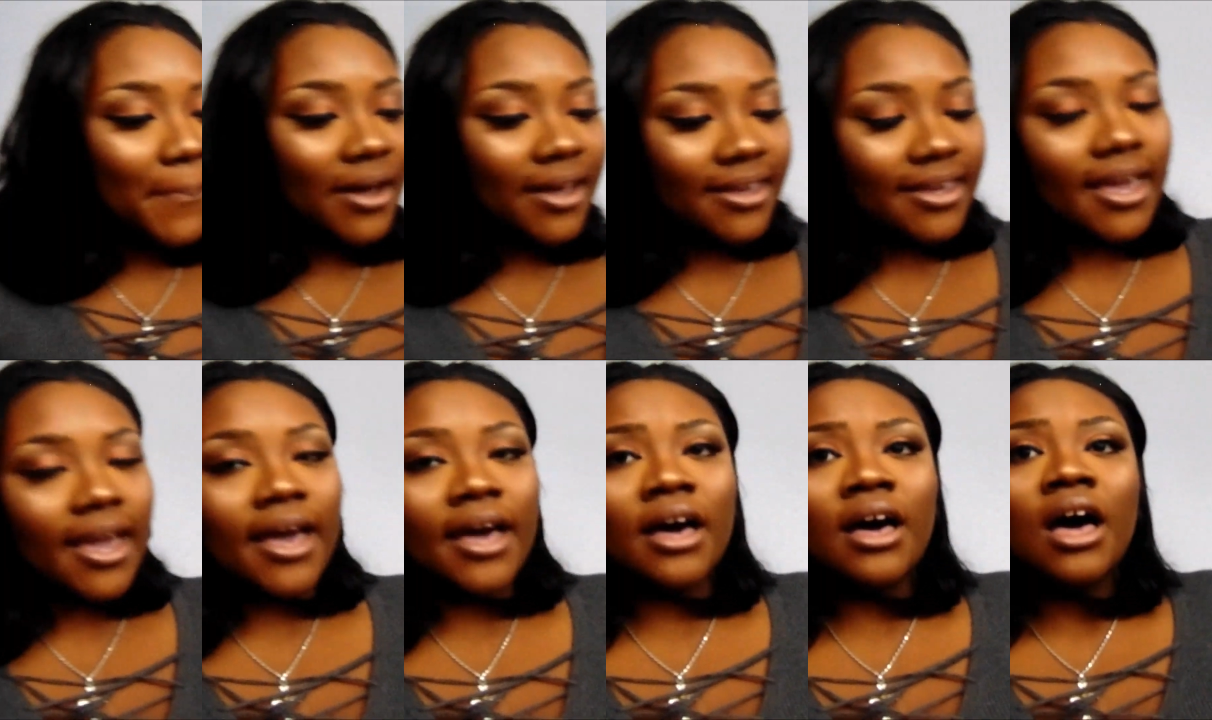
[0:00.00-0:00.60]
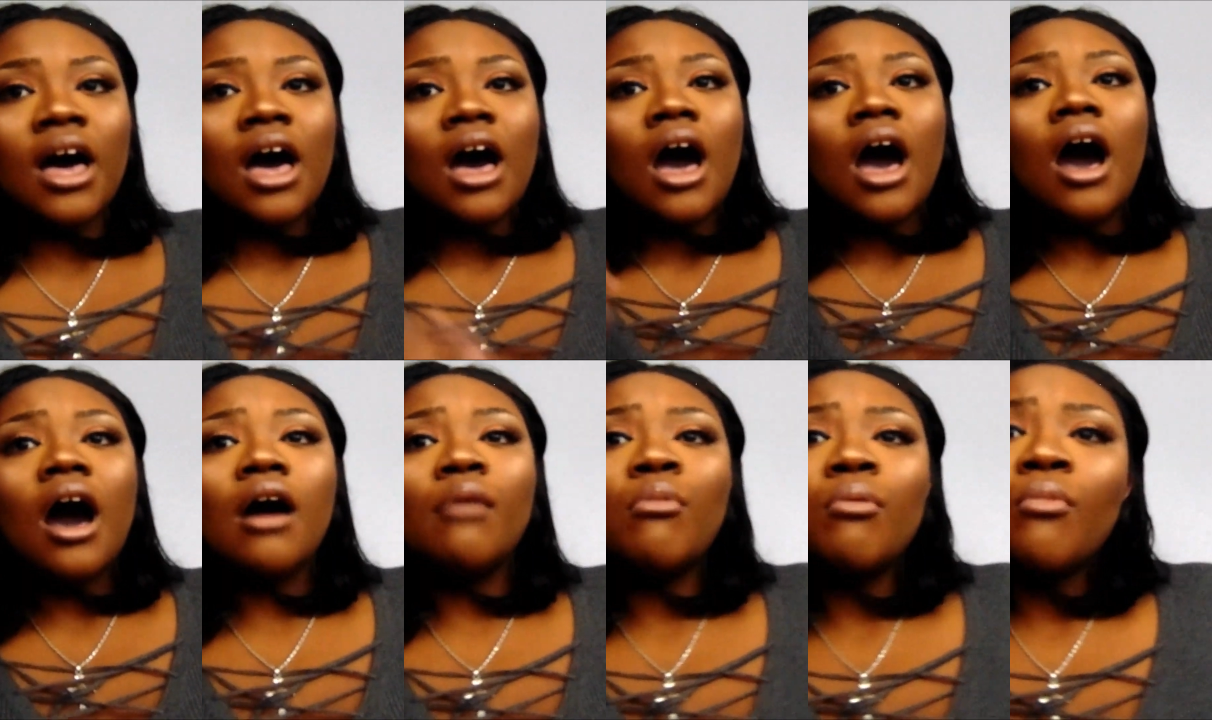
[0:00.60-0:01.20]
But yeah,
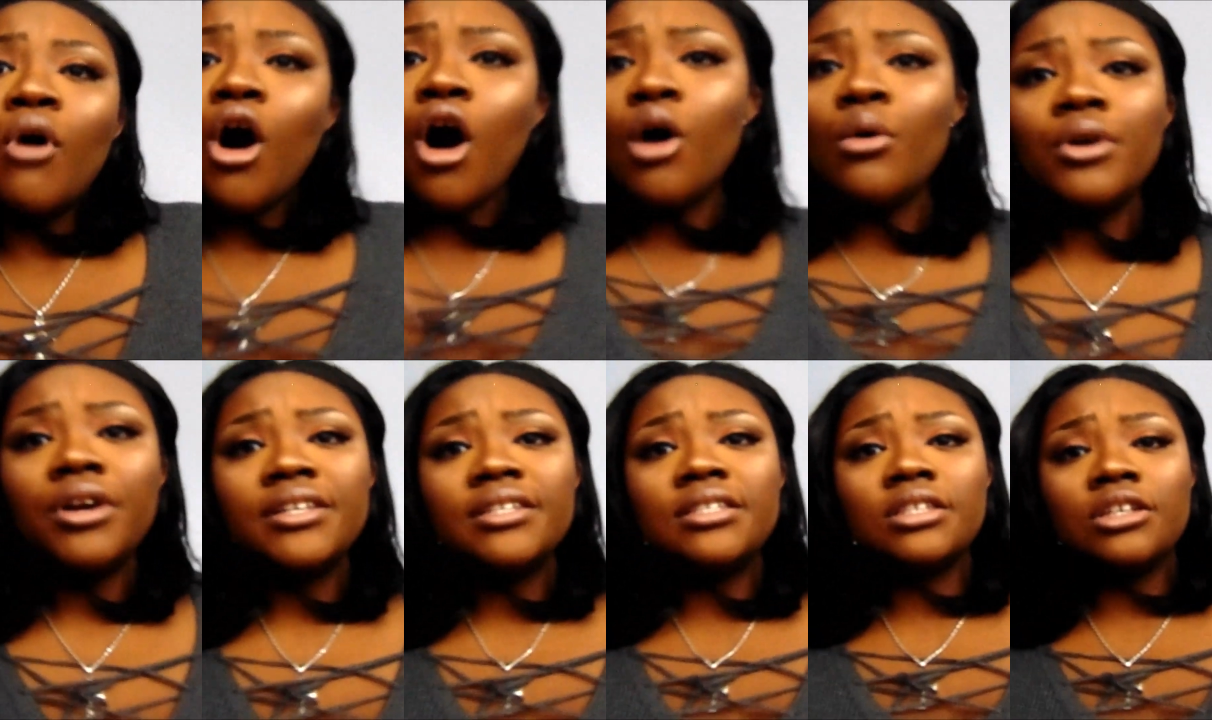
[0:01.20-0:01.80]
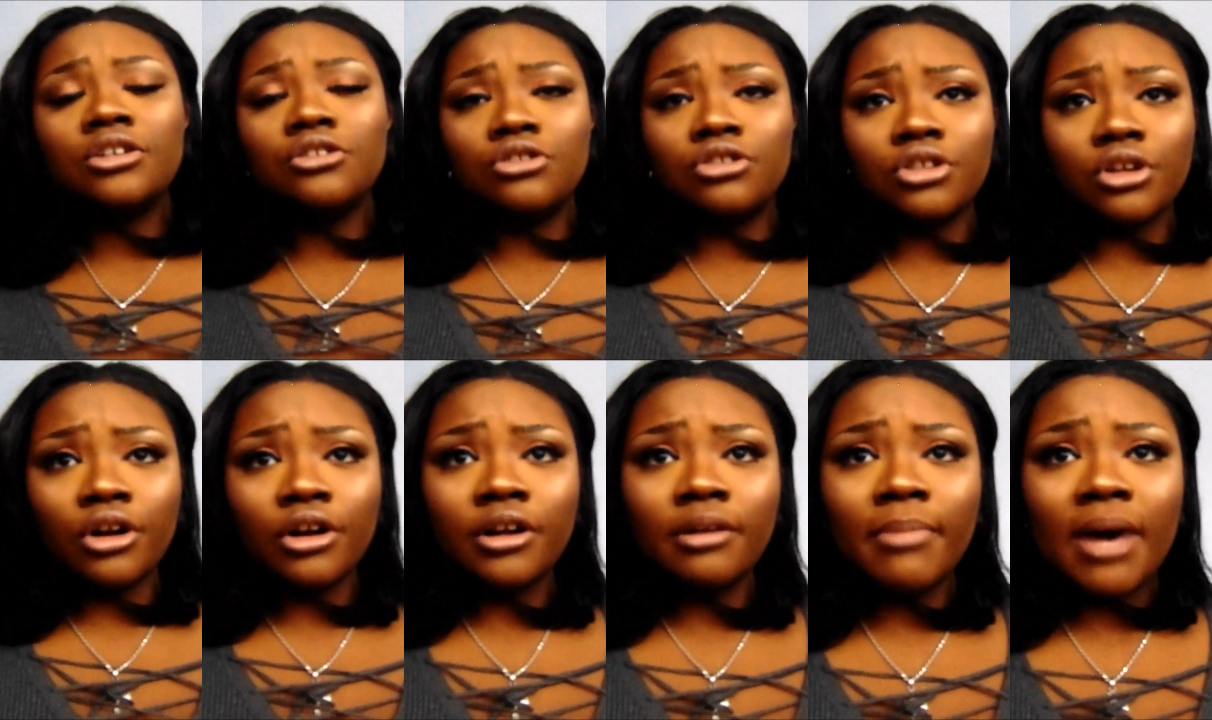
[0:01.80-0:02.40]
um, I'm always
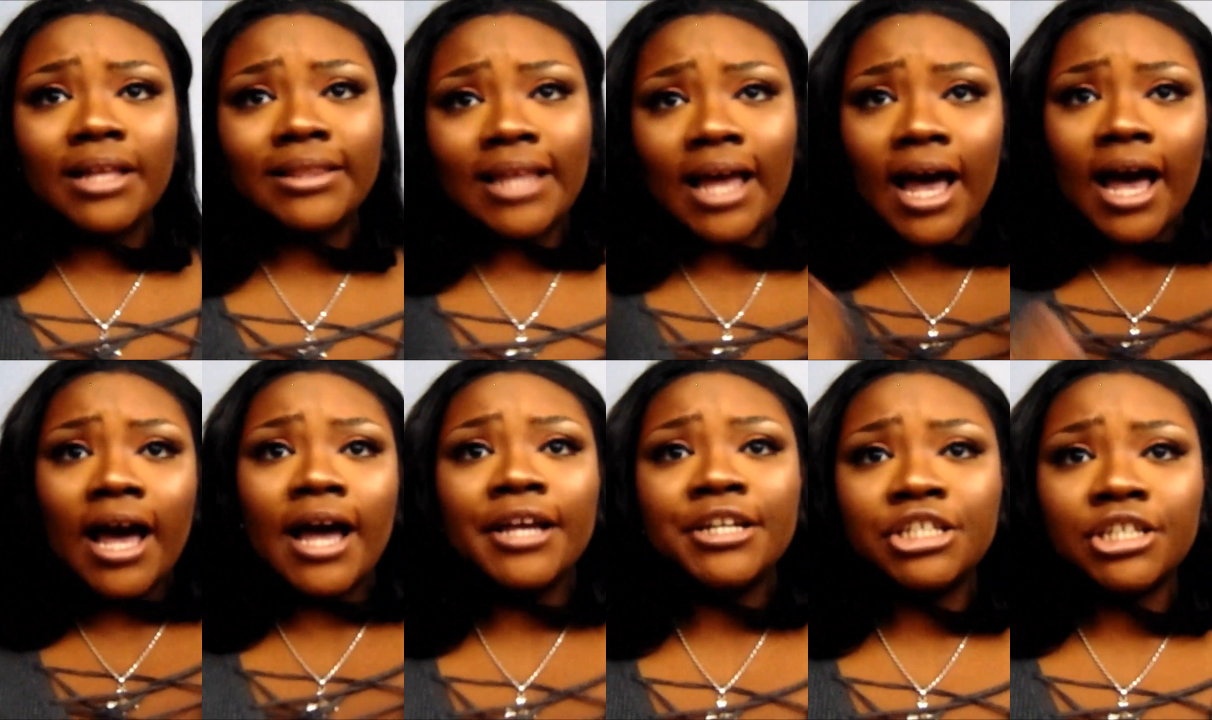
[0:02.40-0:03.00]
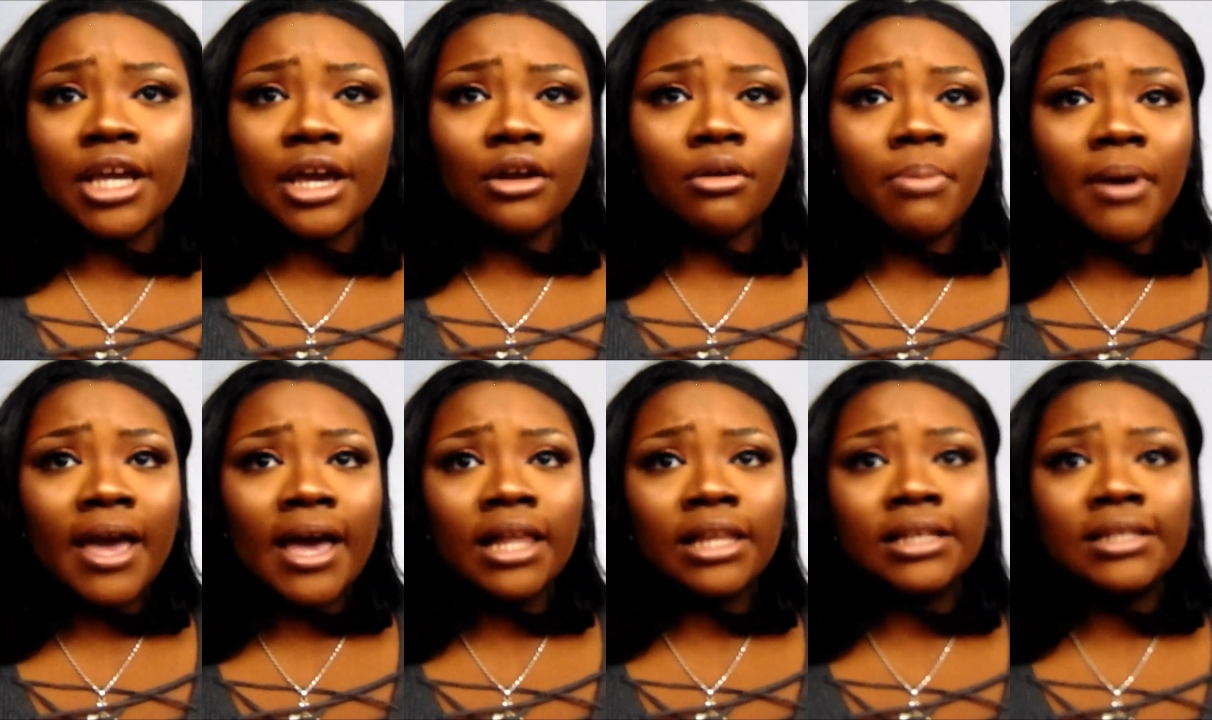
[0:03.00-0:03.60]
concerned about the eyeshadow
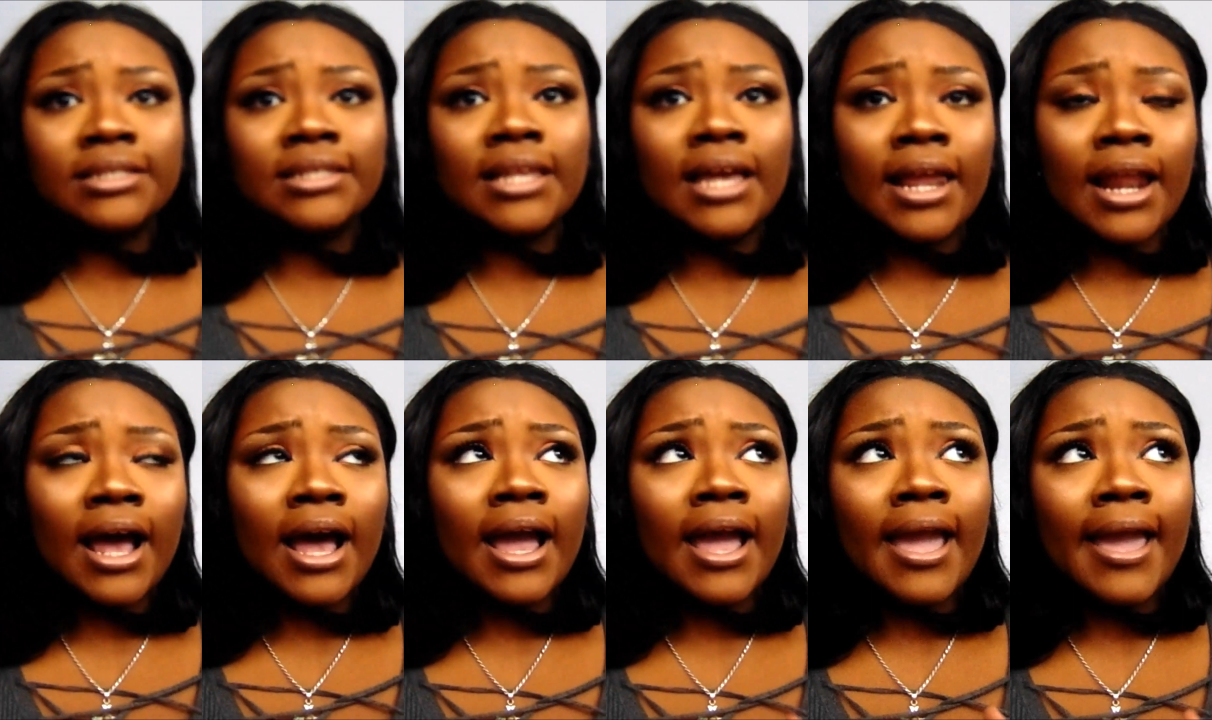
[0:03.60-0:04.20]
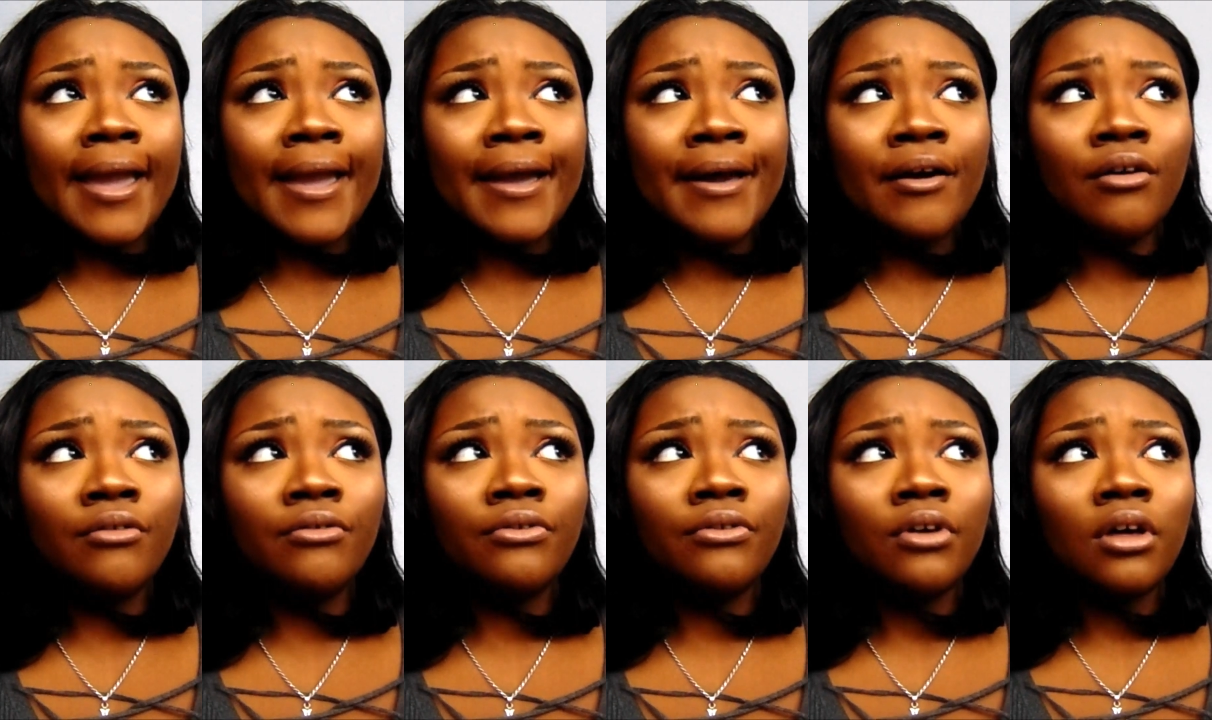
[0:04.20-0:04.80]
palettes that I
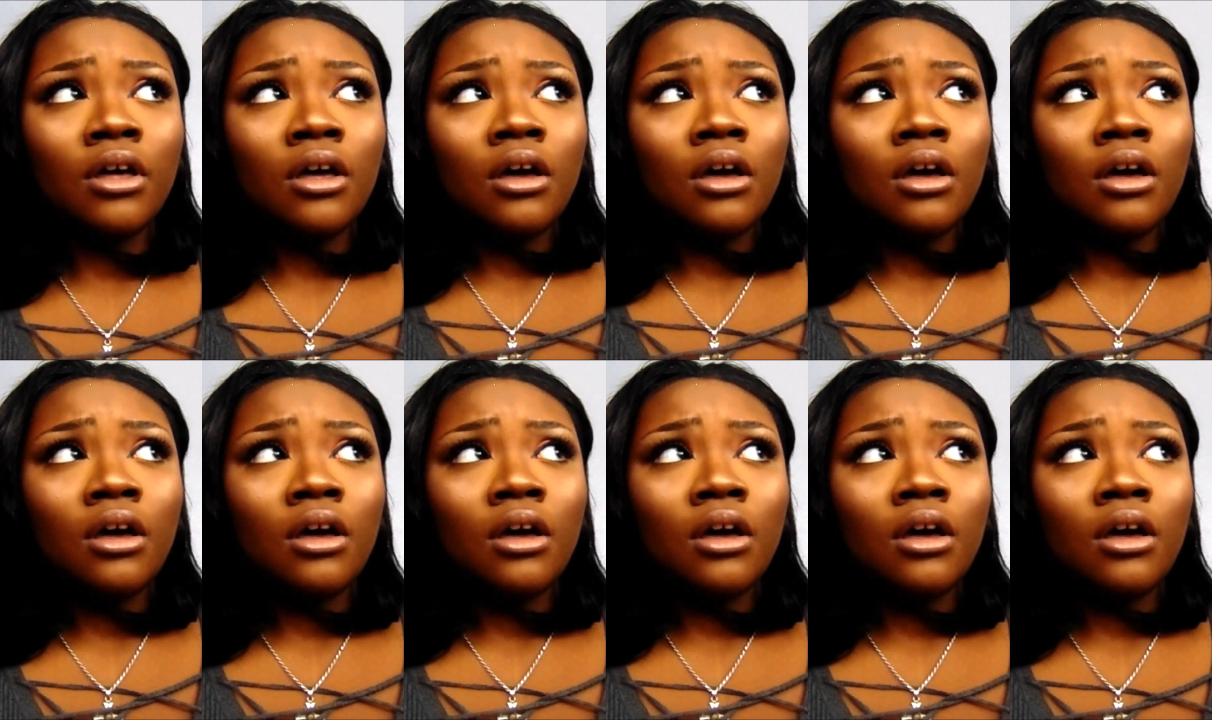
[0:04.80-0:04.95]
have.